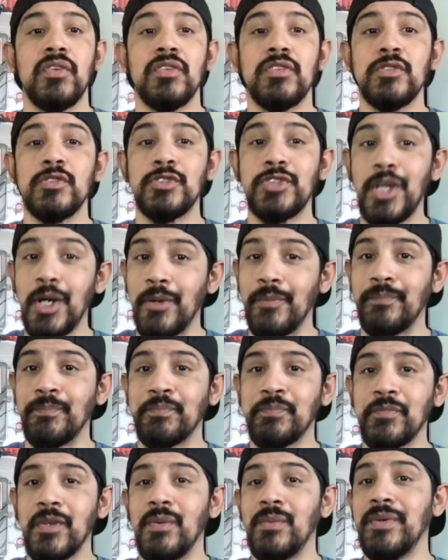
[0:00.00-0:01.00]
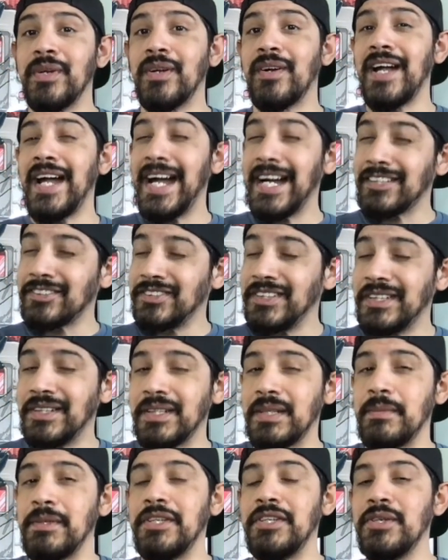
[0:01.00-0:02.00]
So we are actually
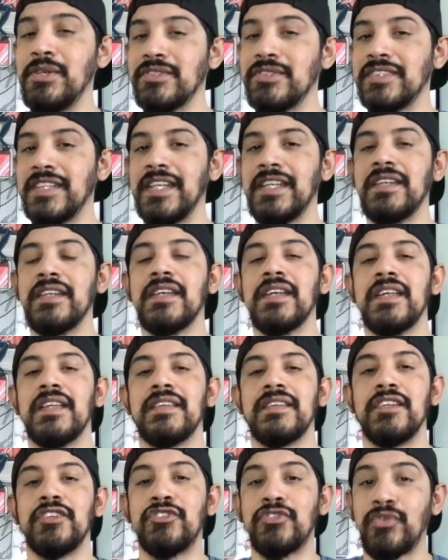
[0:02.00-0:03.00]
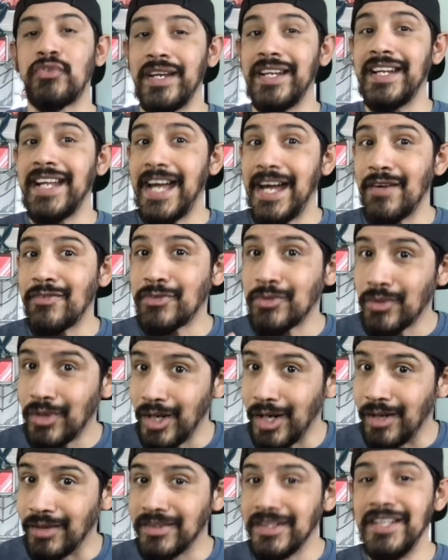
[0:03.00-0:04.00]
going to be using the trait after
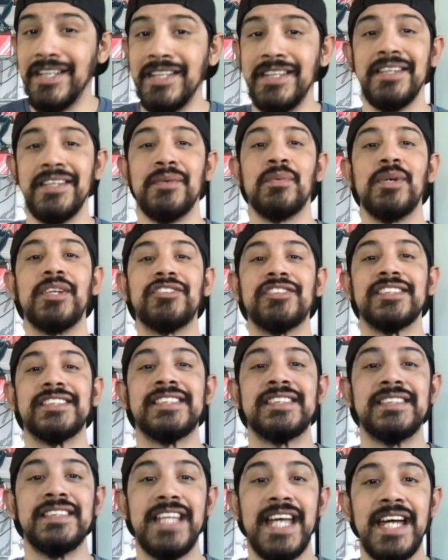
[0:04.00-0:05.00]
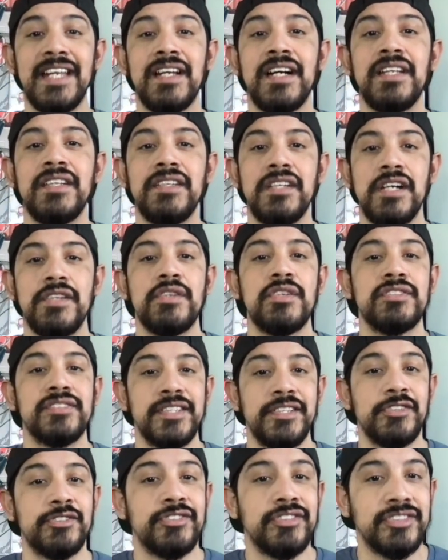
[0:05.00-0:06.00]
all, which is yet another
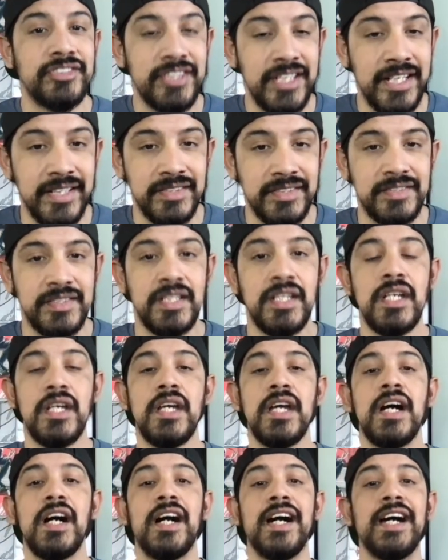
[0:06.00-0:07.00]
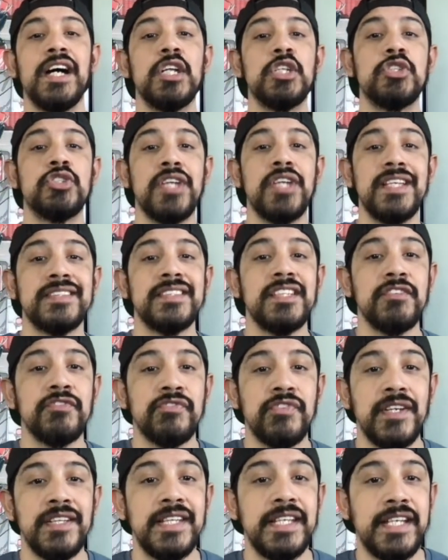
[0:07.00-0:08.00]
Sinister 6. Adjacent
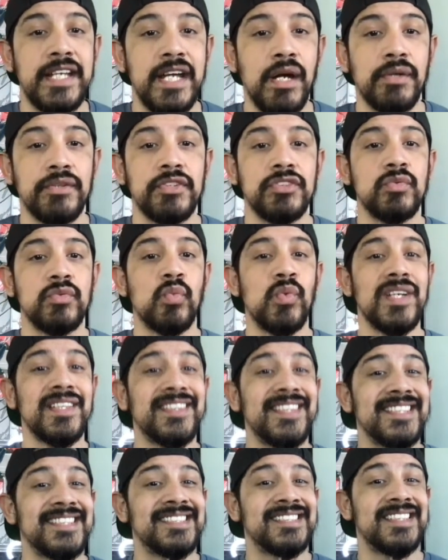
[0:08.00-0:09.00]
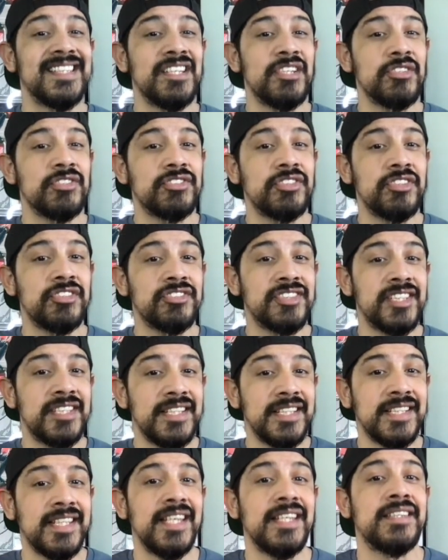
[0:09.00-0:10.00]
friendly characters with the Sinister
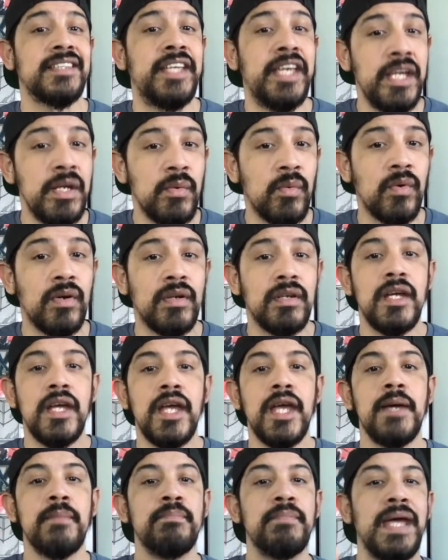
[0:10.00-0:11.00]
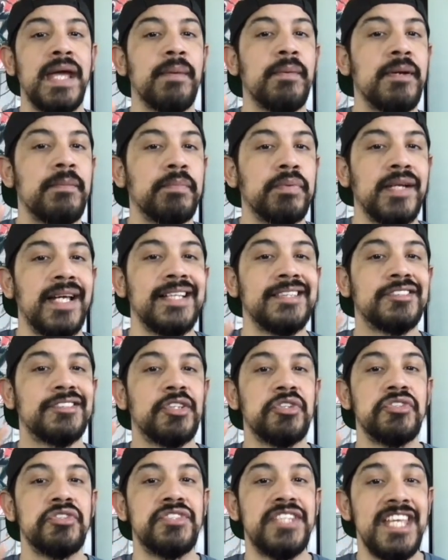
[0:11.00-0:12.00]
Syndicate keyword may replace
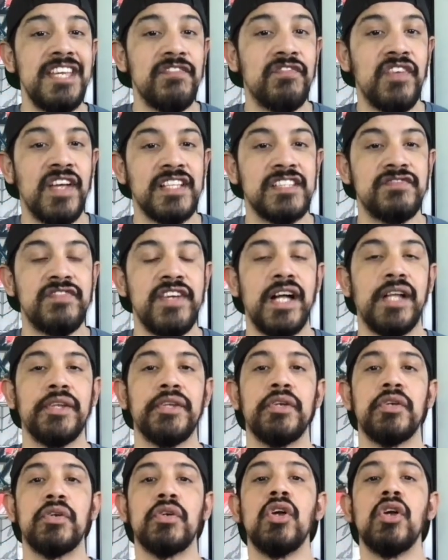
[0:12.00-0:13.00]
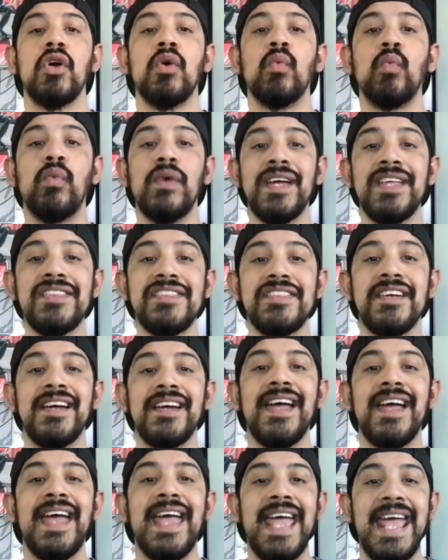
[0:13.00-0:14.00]
their defense value with
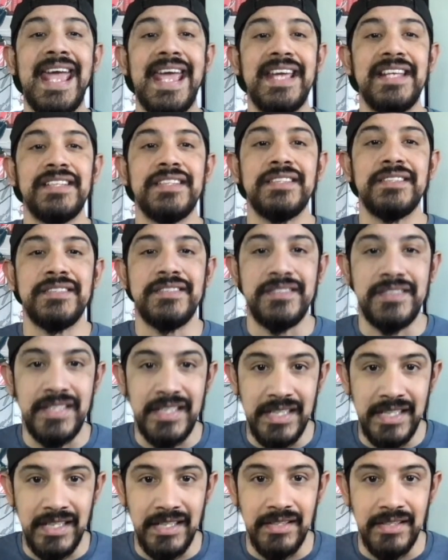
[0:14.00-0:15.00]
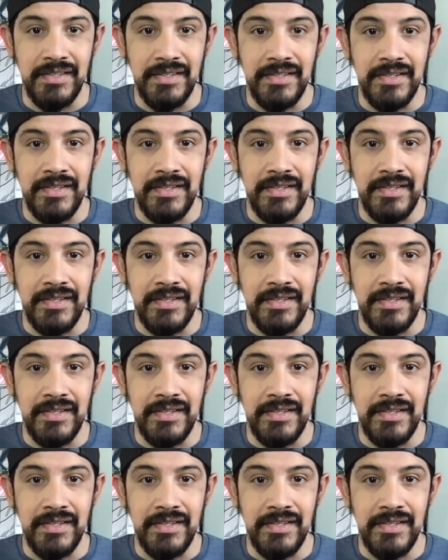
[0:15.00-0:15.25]
18.